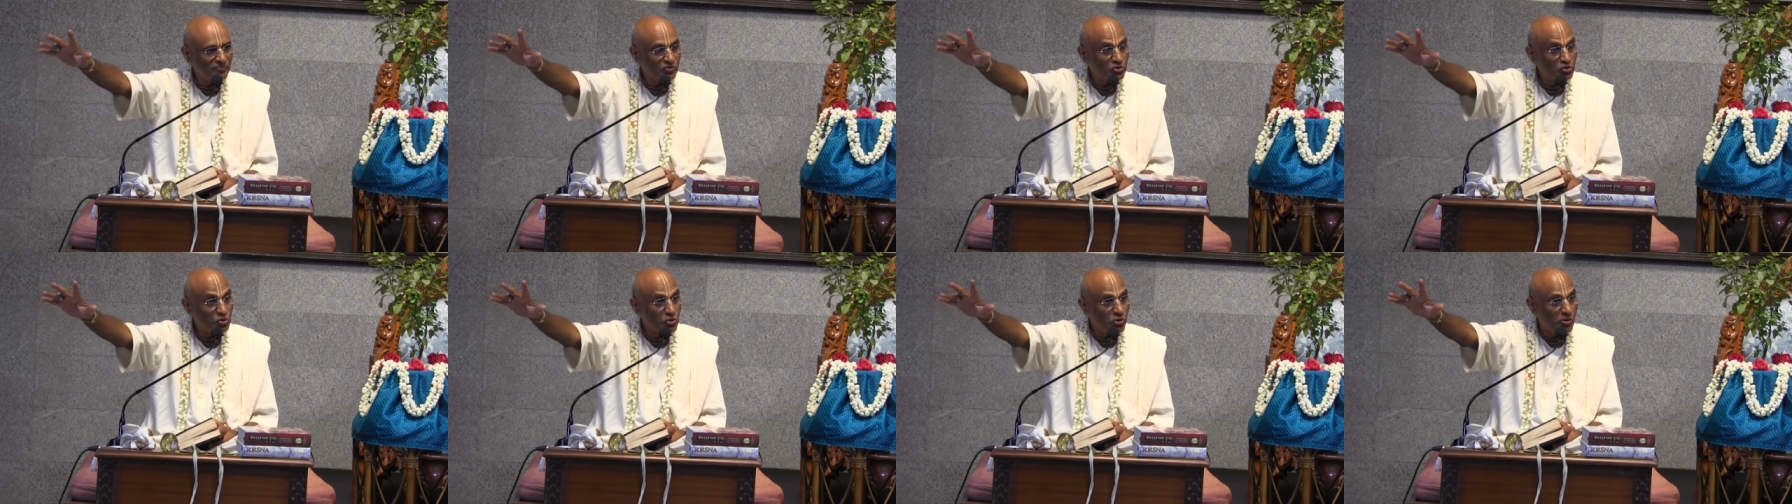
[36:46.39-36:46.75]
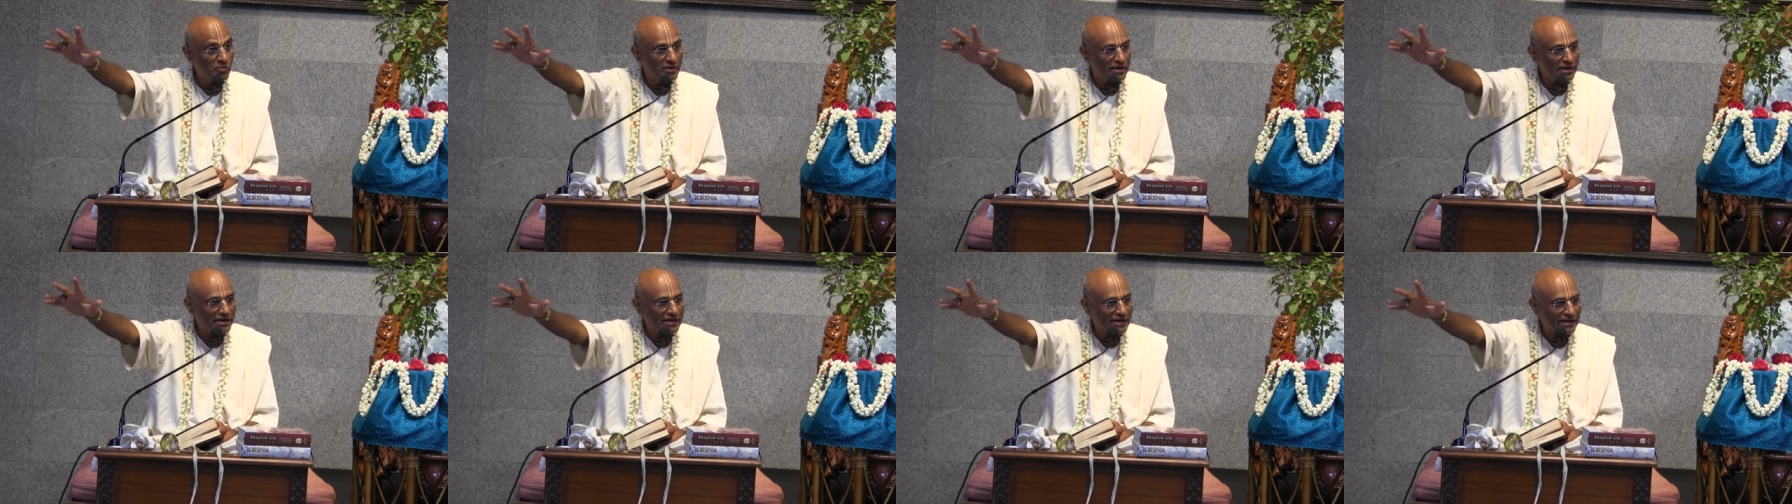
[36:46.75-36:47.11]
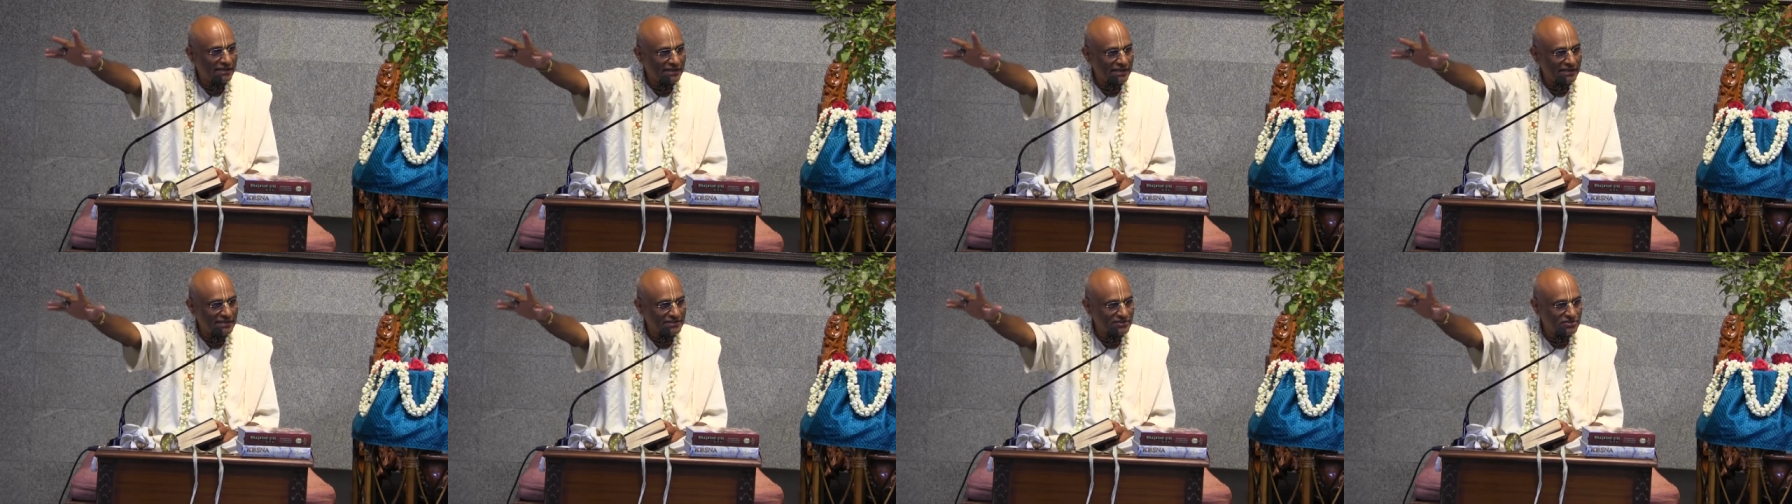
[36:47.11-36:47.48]
So many
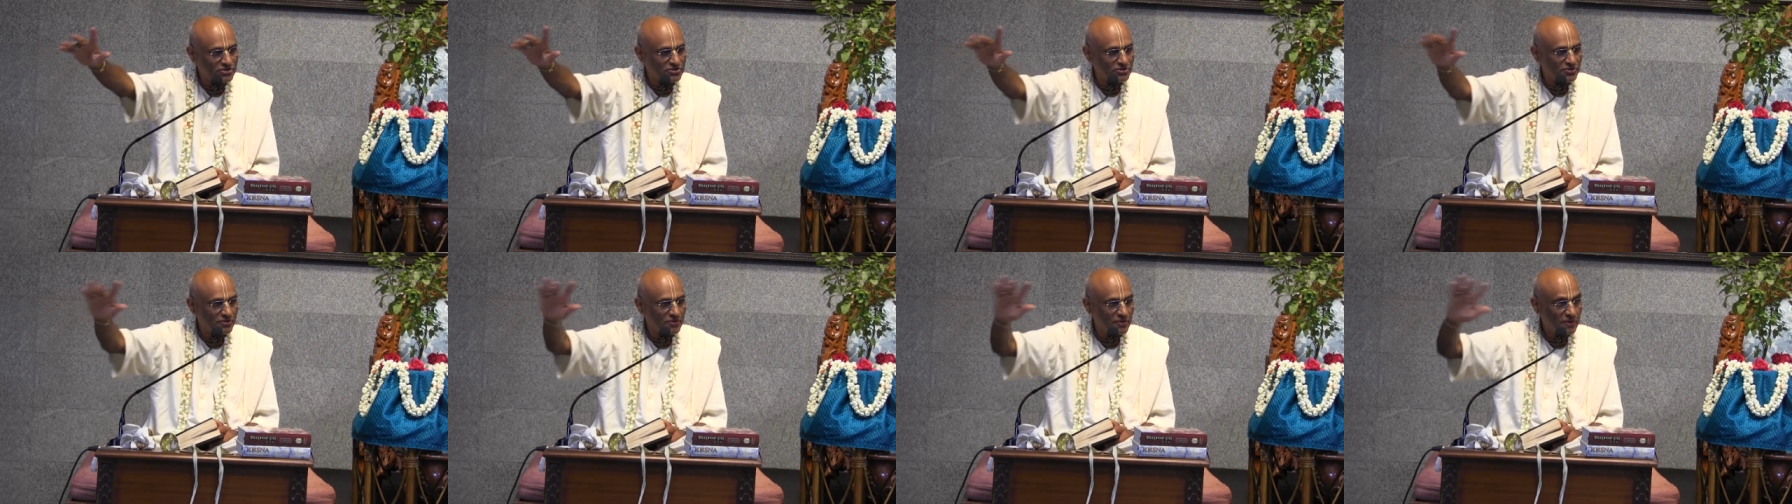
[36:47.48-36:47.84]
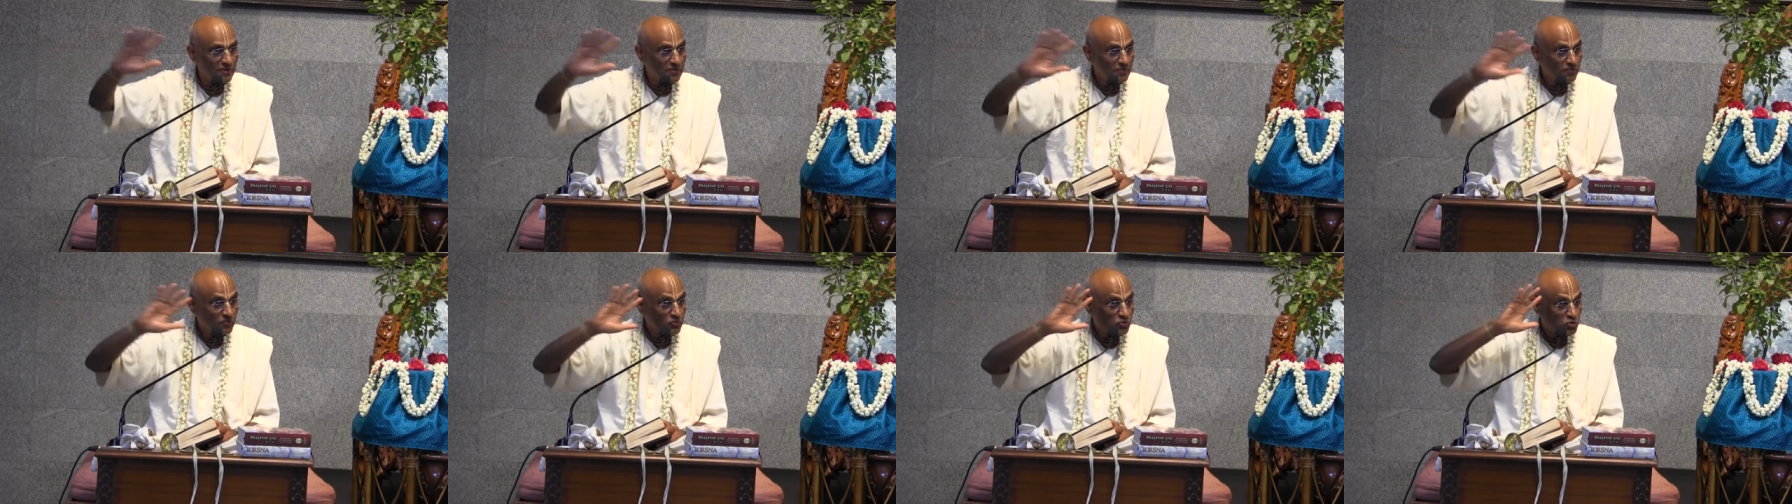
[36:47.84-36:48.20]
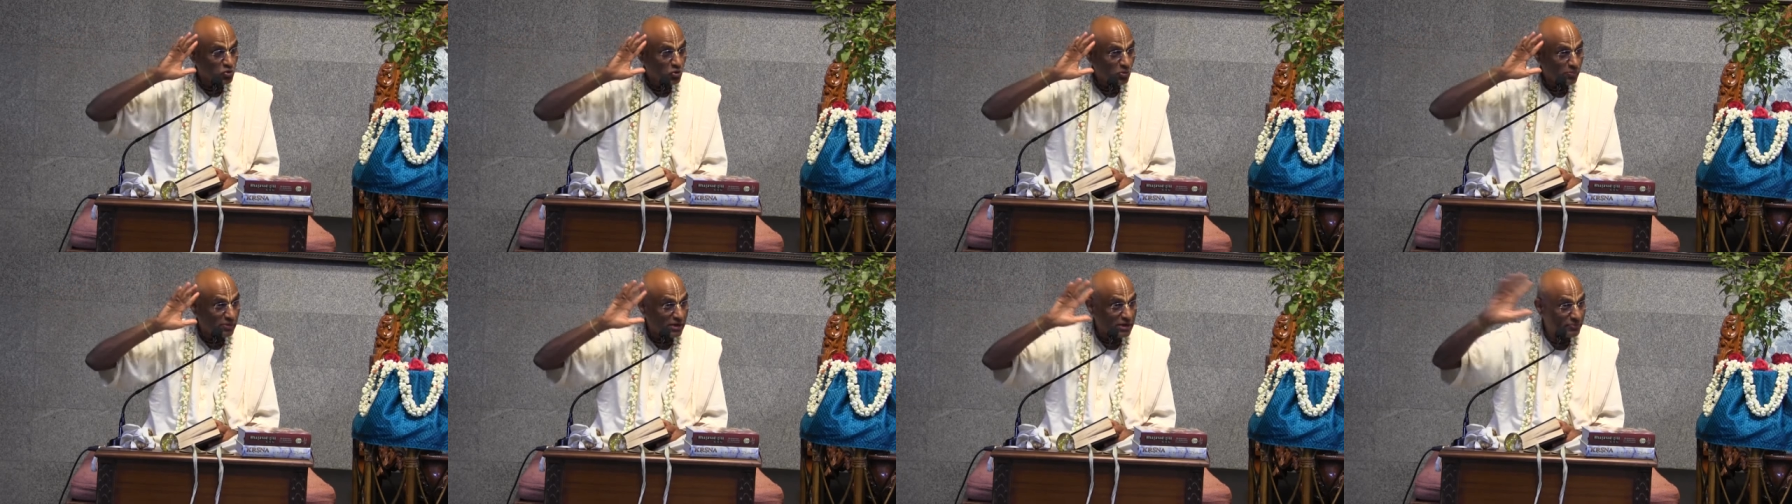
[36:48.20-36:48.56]
details.
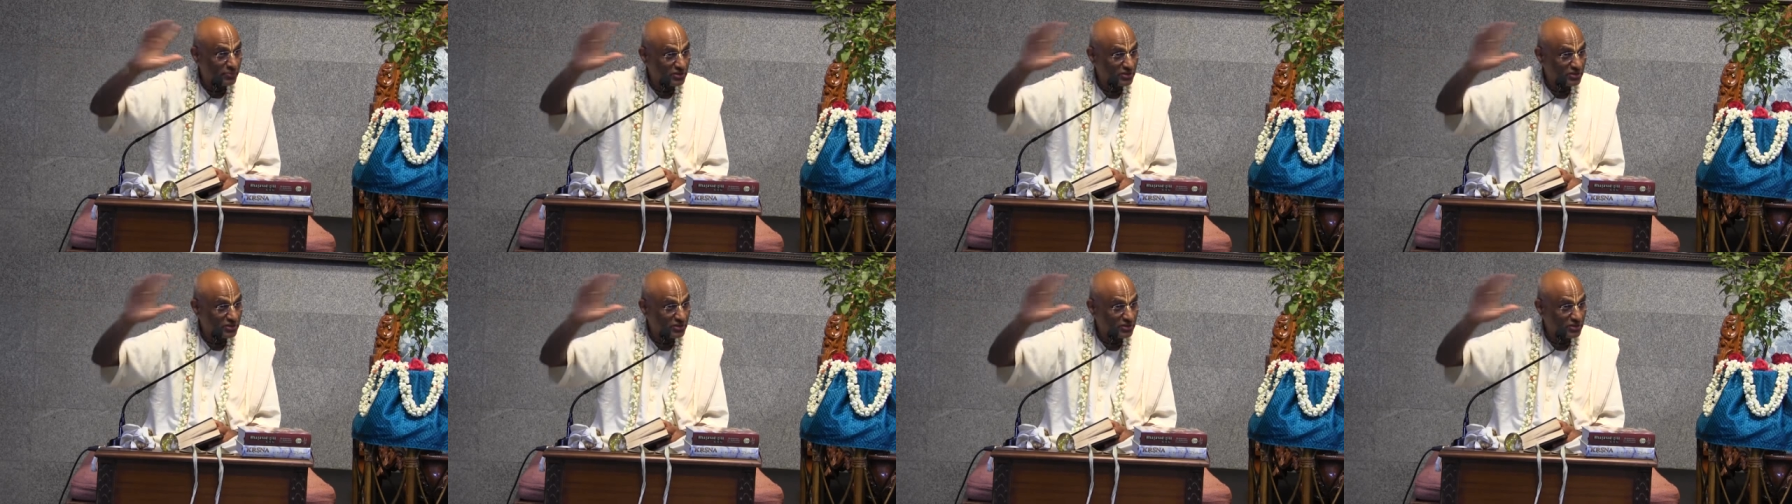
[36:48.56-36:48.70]
So many